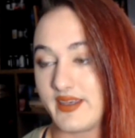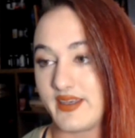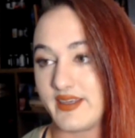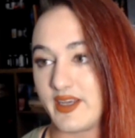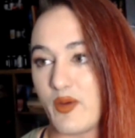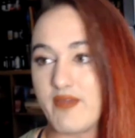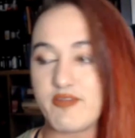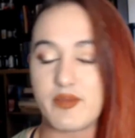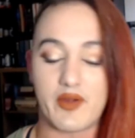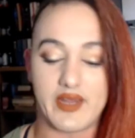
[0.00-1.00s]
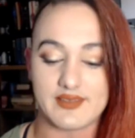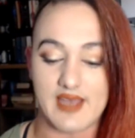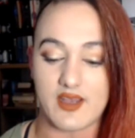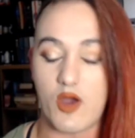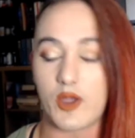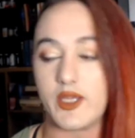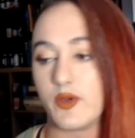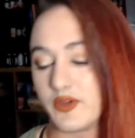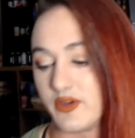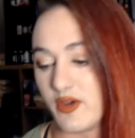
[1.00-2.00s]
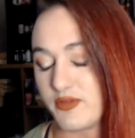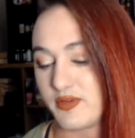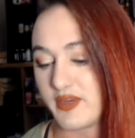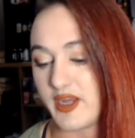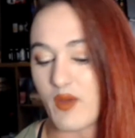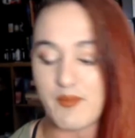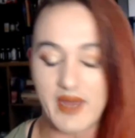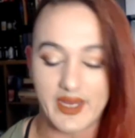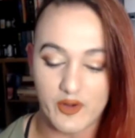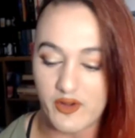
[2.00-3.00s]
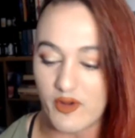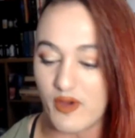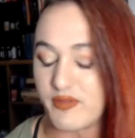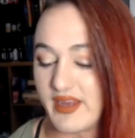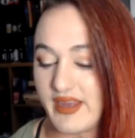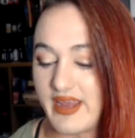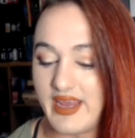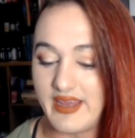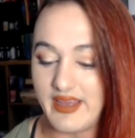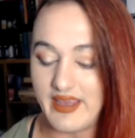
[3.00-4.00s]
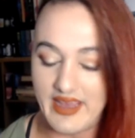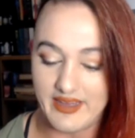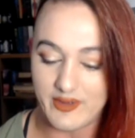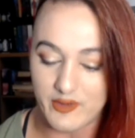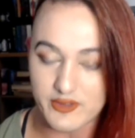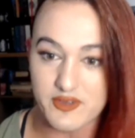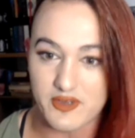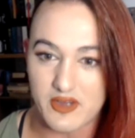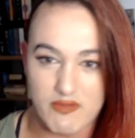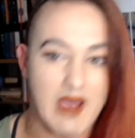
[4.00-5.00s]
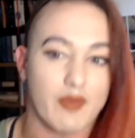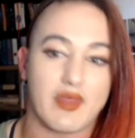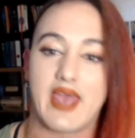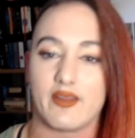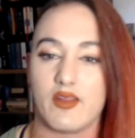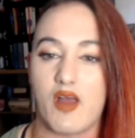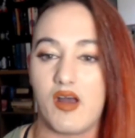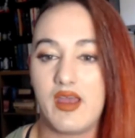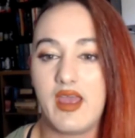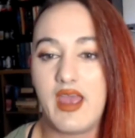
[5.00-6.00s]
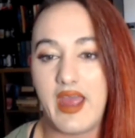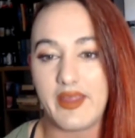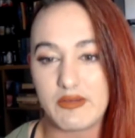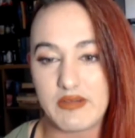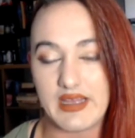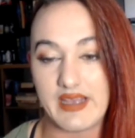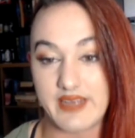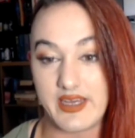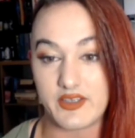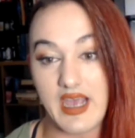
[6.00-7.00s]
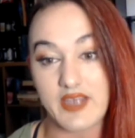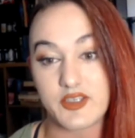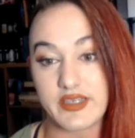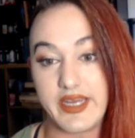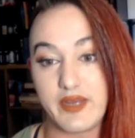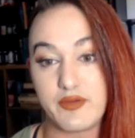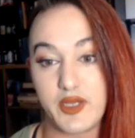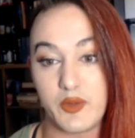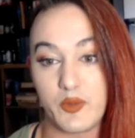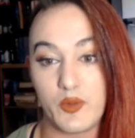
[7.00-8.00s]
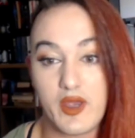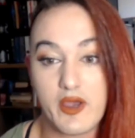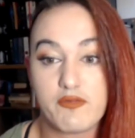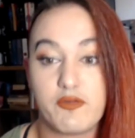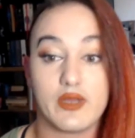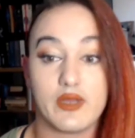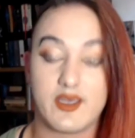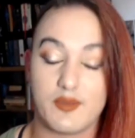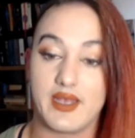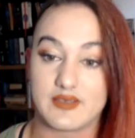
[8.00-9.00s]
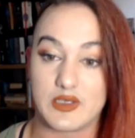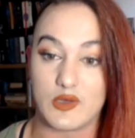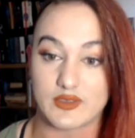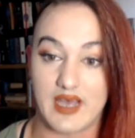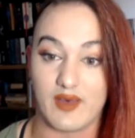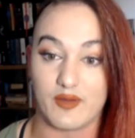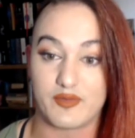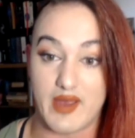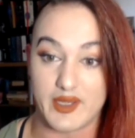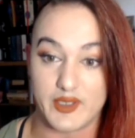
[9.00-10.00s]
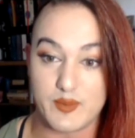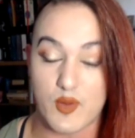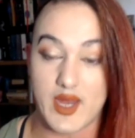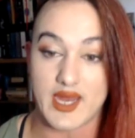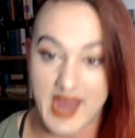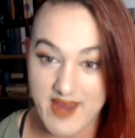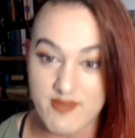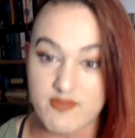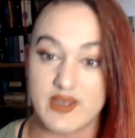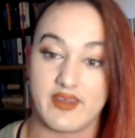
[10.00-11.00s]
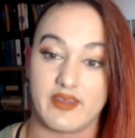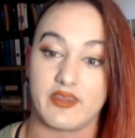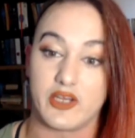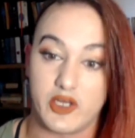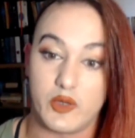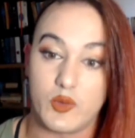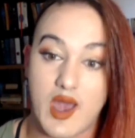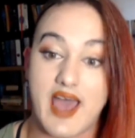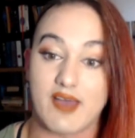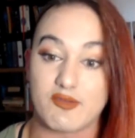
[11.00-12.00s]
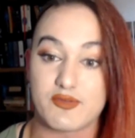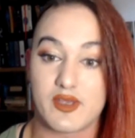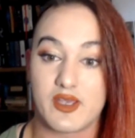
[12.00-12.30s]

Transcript: you know, everybody's like, are you good enough? You know, am I good enough? It goes around the head a lot. And the realization that actually, if you fully commit to yourself and you bring everything that you have,